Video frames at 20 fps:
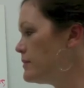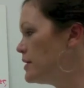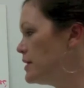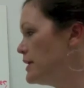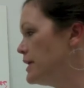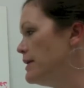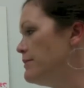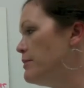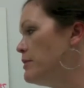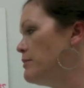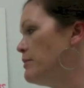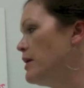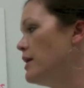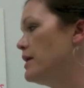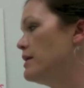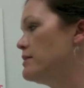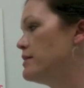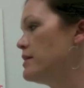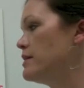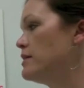Keep in
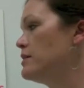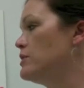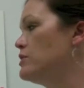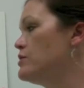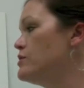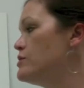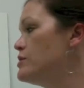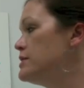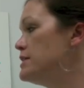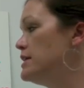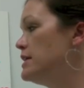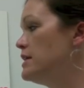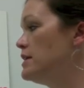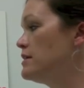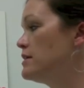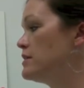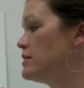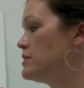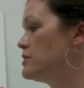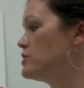mind that
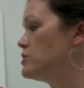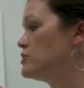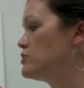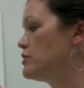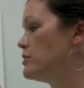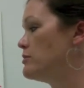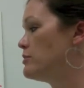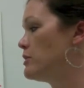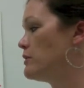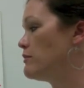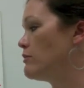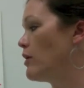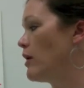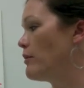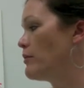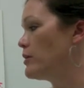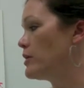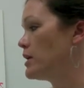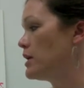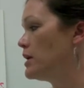using the distributive
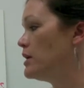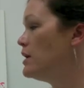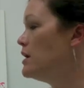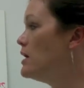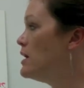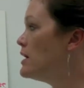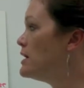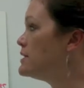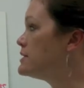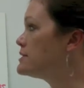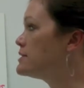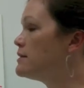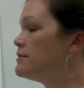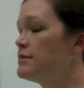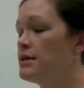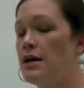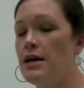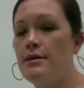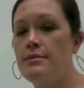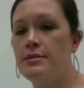property, and
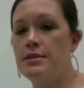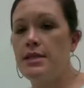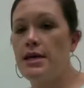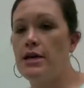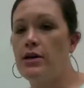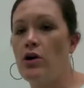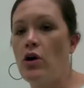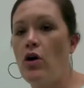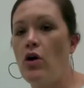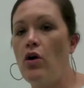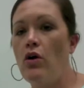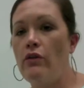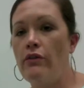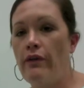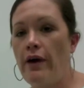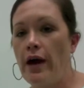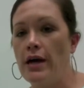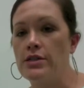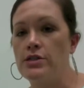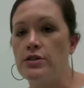sometimes they call
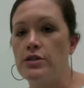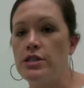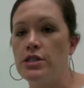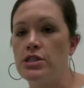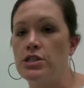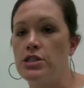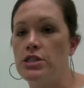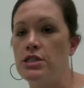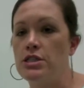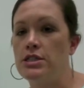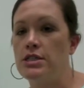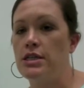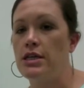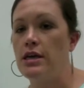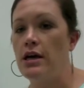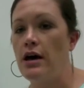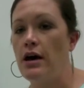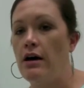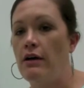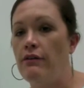factoring
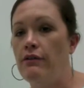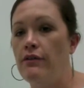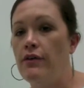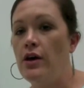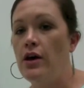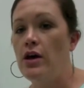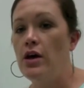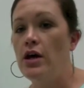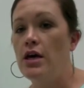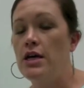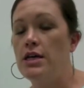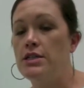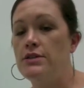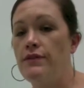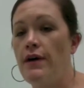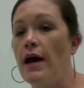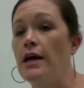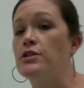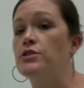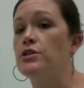GCF is
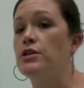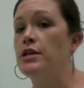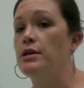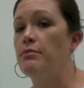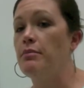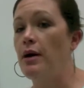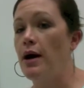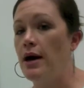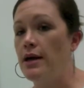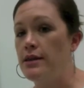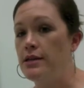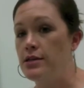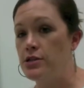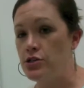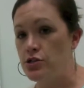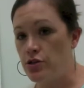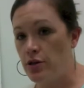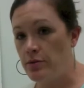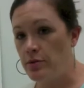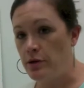factoring by the
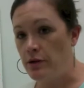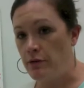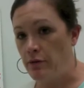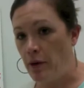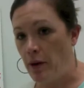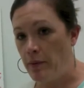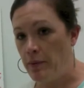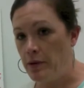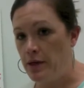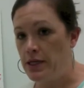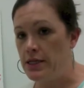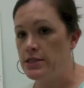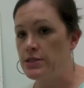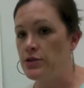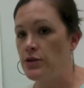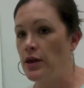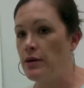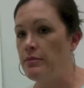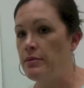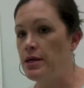distributive property, so
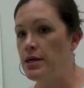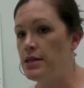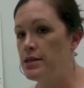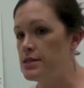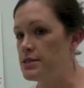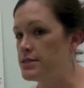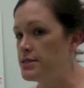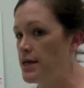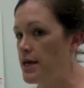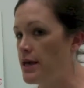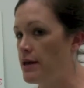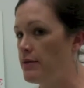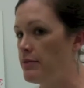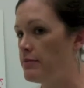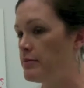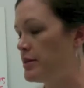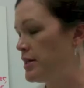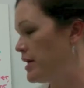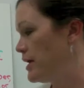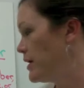they mean the
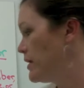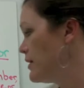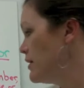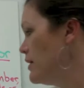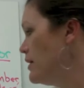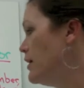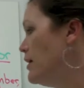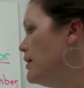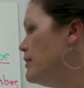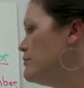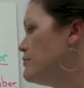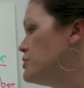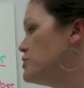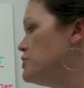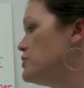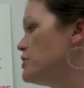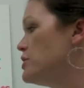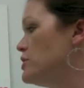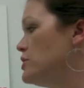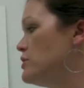same thing. But
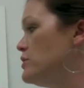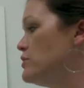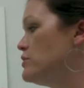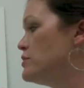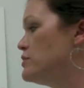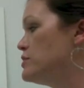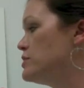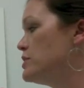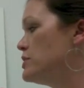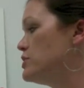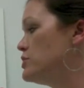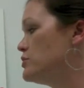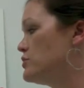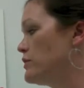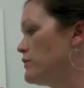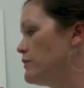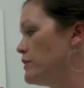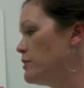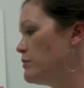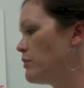you can use the
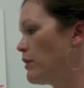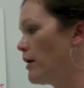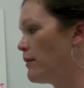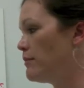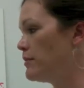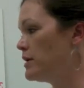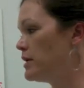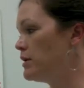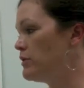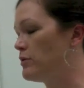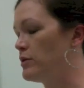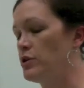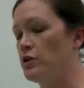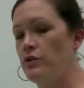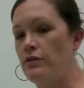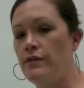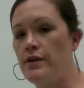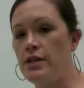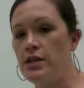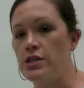distributive property when you're
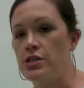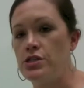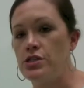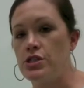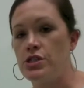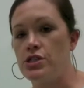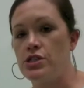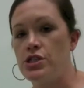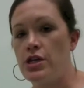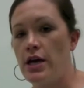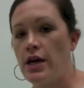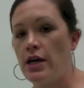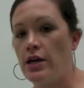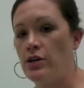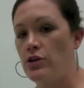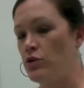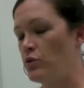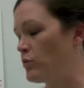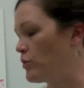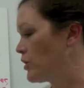finished to check
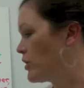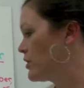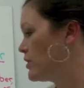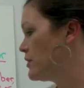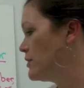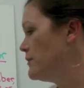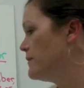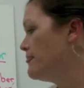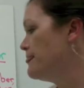your work.